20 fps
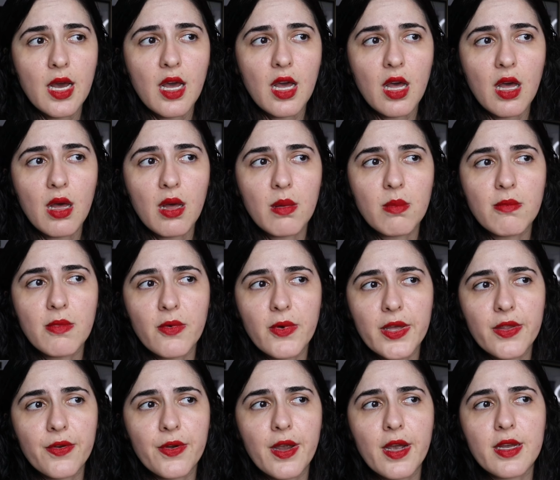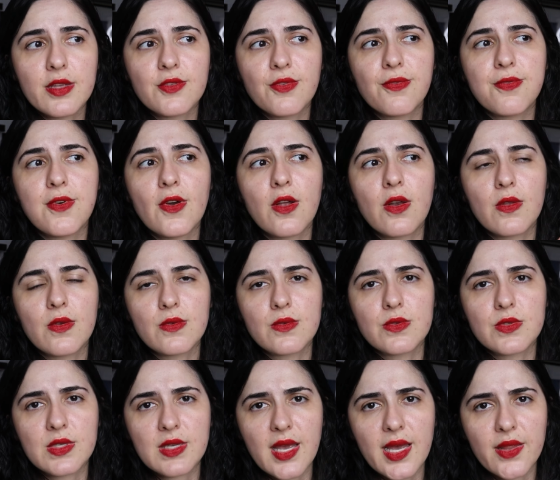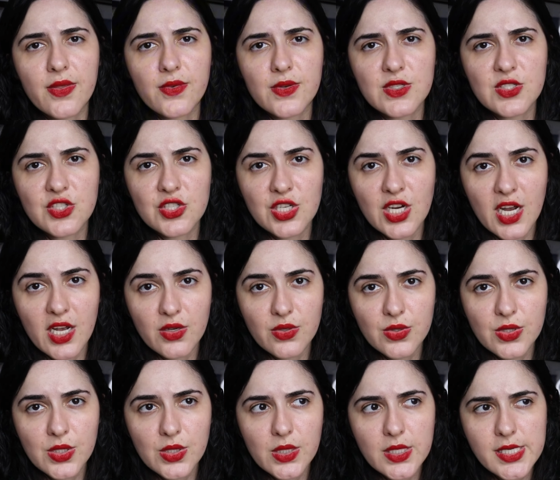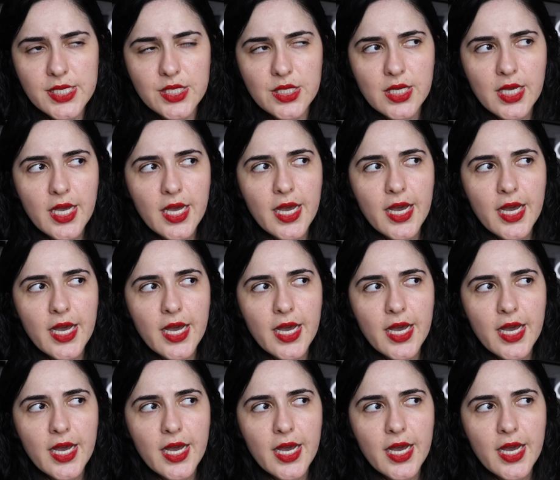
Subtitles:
Wuthering Heights follows Catherine's childhood